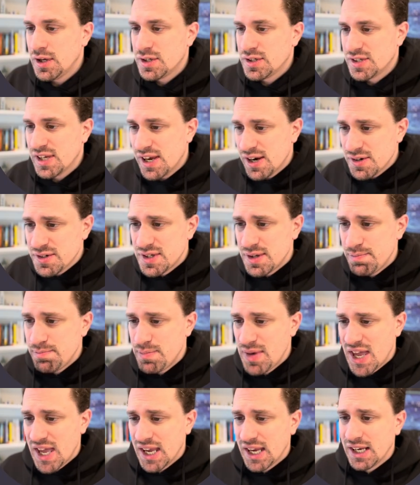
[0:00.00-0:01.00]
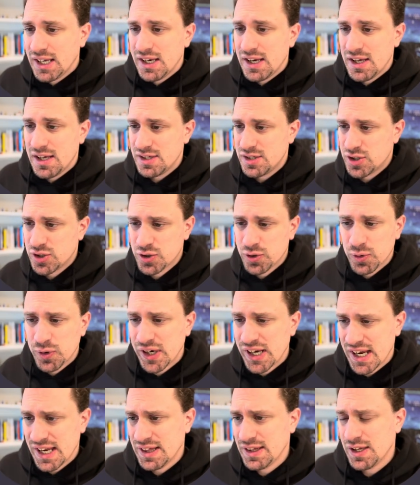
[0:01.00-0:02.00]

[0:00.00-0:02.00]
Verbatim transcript: So here's the main screen